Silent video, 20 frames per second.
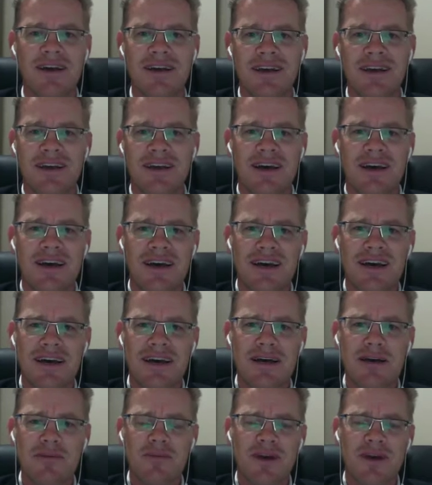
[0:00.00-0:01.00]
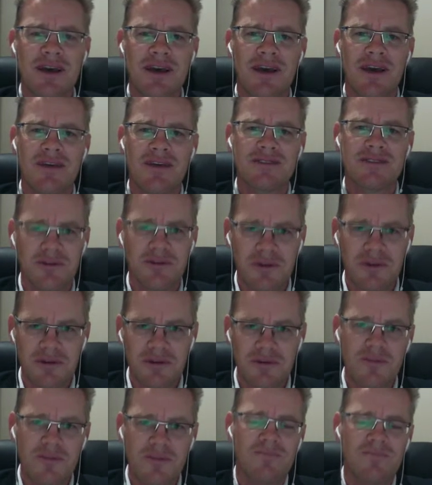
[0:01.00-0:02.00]
And so
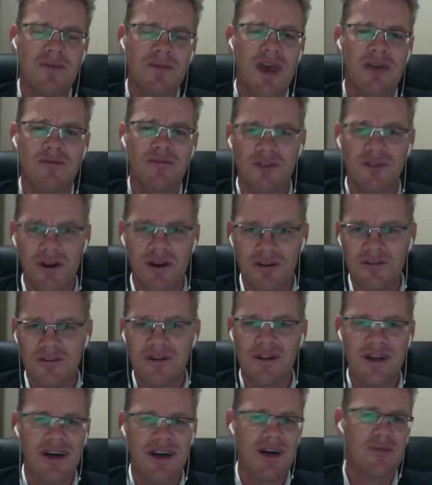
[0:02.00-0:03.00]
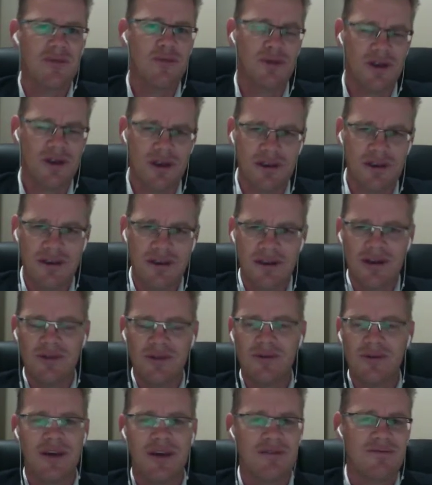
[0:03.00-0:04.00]
we have Growth Club where,
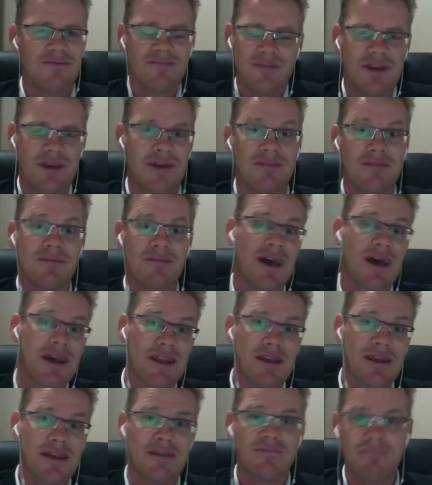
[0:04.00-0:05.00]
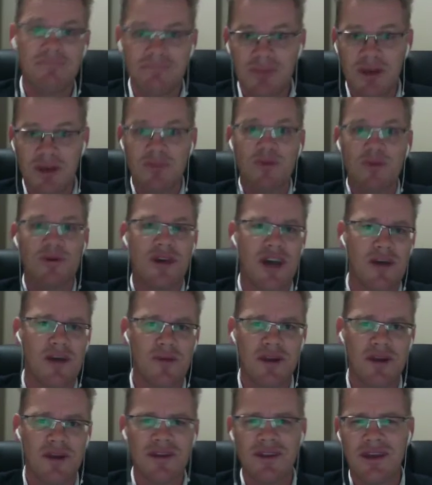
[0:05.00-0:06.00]
we have 80 people come
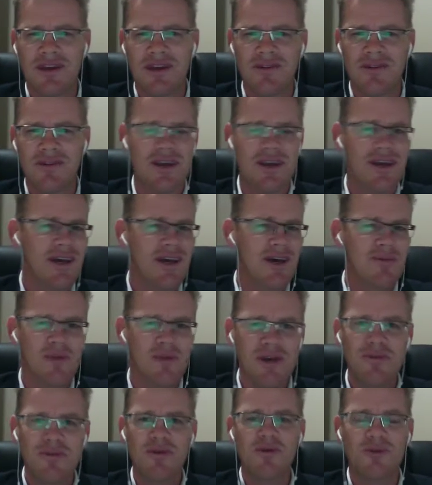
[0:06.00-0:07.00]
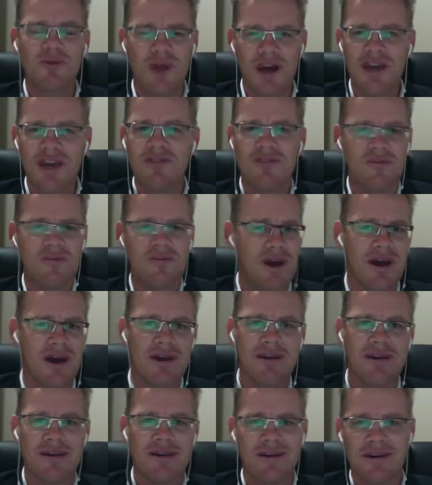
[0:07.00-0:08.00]
in there, and people rave about,
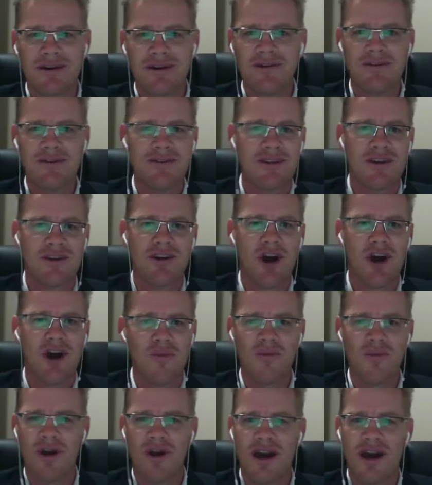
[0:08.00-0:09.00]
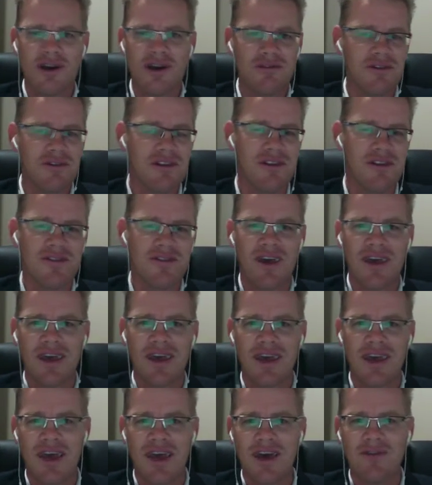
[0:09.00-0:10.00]
the camaraderie that they
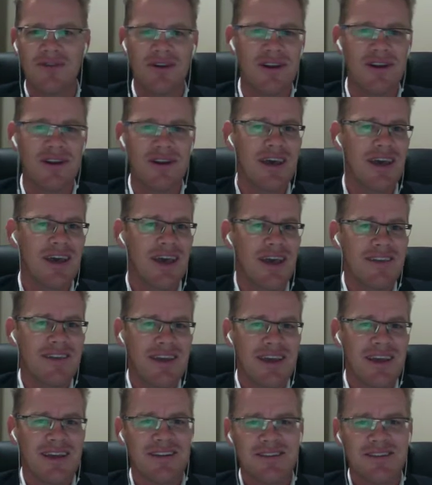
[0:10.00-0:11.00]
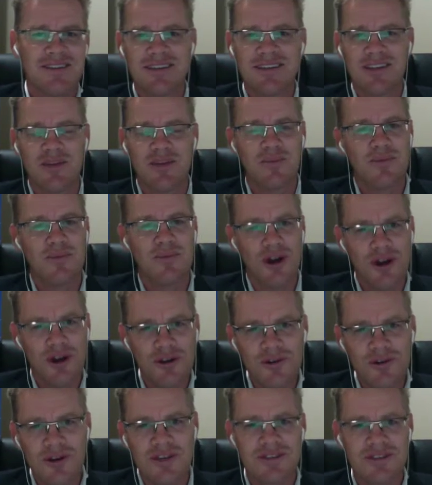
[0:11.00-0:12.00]
have, and they get to see the
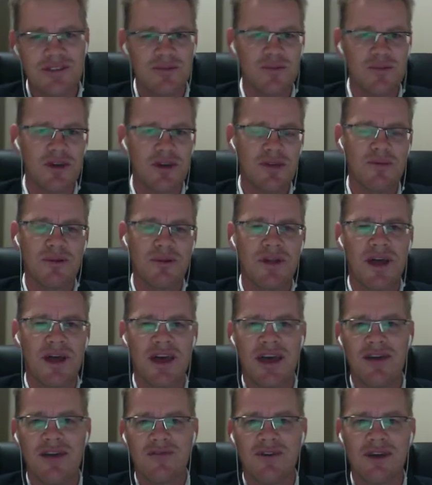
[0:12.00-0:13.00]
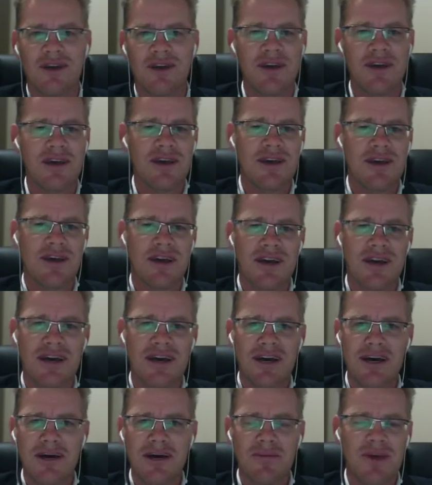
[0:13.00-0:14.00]
progress that people are having,
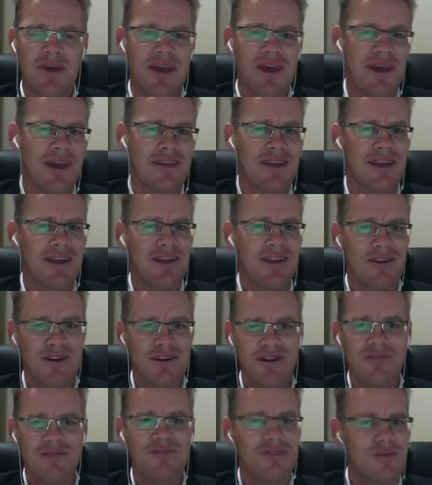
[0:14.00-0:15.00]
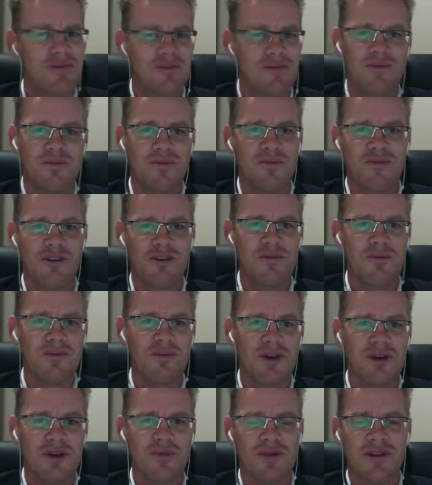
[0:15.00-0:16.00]
and they learn from
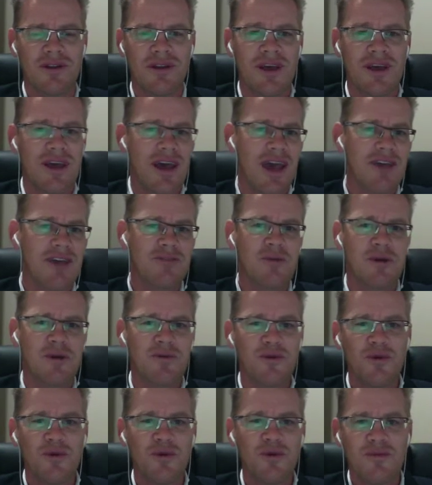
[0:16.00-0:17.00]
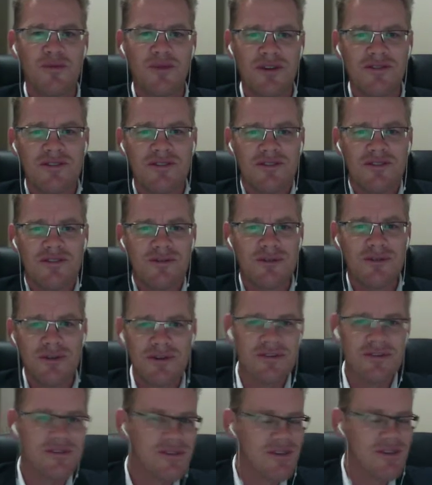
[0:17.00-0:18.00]
people. And as people win business
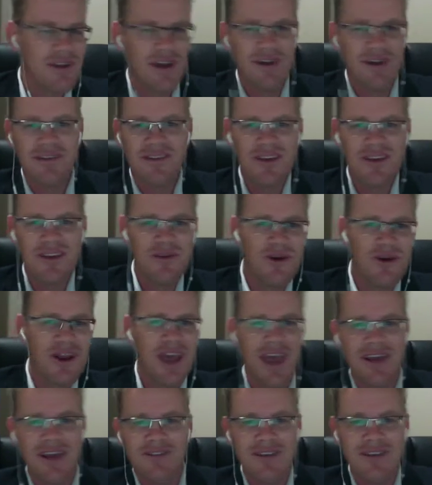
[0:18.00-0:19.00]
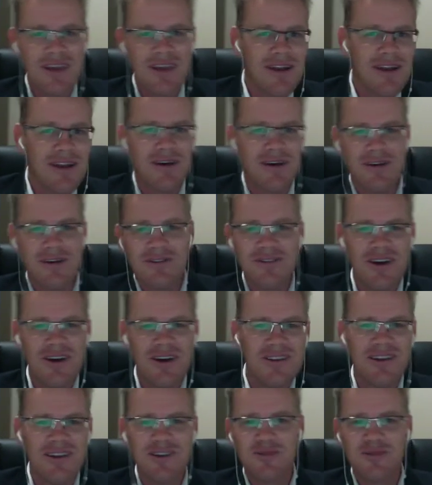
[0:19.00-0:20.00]
awards, they want to actually get alongside
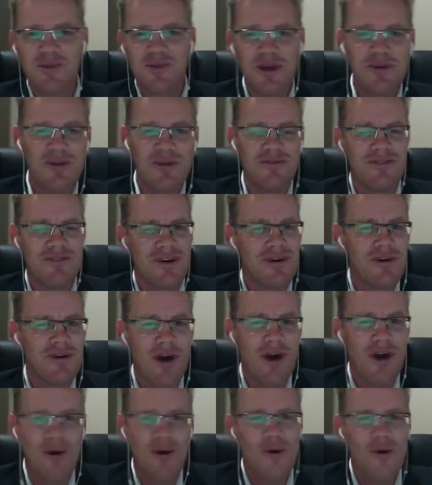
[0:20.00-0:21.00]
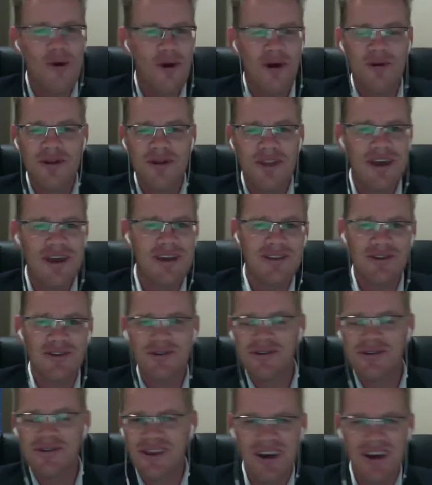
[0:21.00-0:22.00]
those people and find, what were they
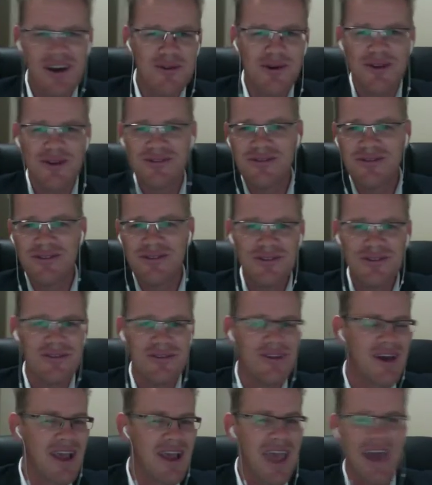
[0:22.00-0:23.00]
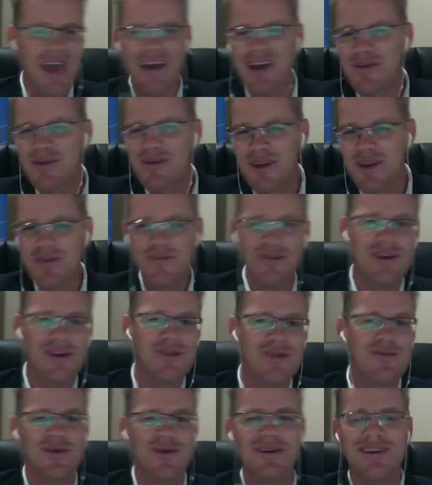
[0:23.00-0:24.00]
doing that I wasn't doing? Like, how come they beat
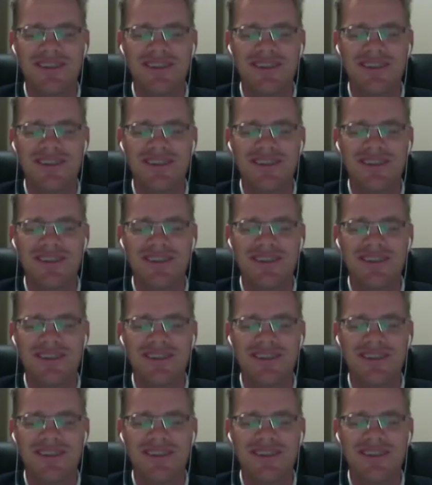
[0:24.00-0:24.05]
me?